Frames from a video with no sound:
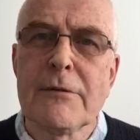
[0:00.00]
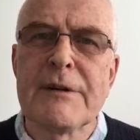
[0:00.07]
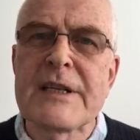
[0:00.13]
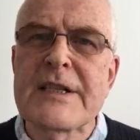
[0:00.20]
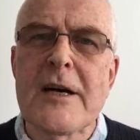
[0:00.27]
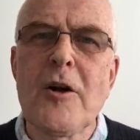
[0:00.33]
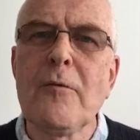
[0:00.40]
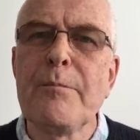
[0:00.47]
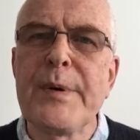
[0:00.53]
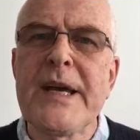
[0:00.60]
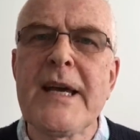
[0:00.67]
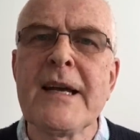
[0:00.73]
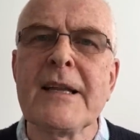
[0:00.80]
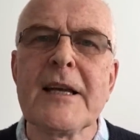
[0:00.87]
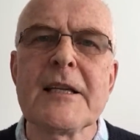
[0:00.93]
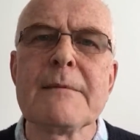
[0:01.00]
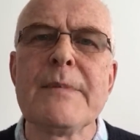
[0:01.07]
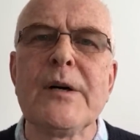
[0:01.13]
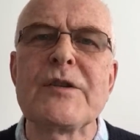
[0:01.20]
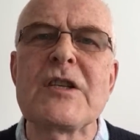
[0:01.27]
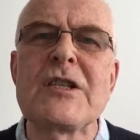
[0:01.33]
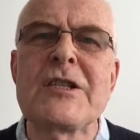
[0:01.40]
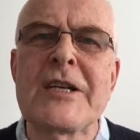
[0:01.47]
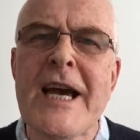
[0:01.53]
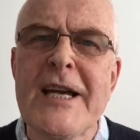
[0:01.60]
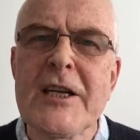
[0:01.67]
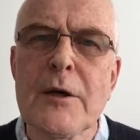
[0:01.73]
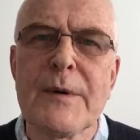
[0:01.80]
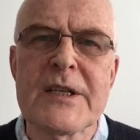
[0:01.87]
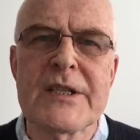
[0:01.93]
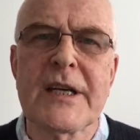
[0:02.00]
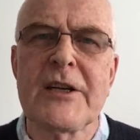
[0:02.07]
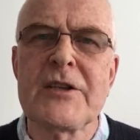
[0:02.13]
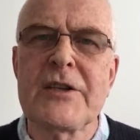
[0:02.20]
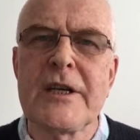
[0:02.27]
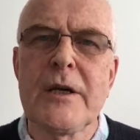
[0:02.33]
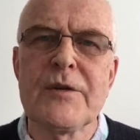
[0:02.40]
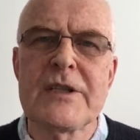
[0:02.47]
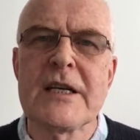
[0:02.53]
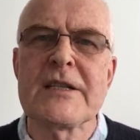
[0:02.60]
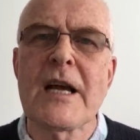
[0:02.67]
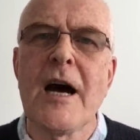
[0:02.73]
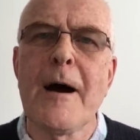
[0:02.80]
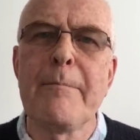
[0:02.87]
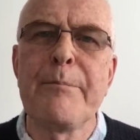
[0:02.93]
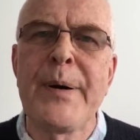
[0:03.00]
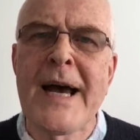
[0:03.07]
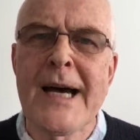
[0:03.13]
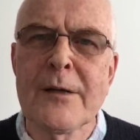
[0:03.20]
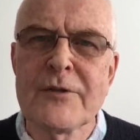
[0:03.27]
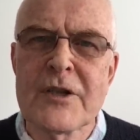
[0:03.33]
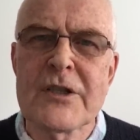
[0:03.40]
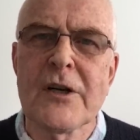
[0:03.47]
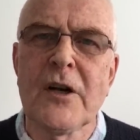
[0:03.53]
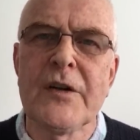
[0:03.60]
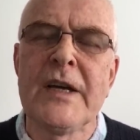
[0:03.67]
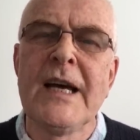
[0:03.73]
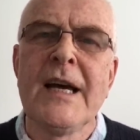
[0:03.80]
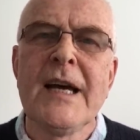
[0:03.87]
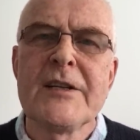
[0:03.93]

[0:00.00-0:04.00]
the result being that the most tenuous excuses are pounced on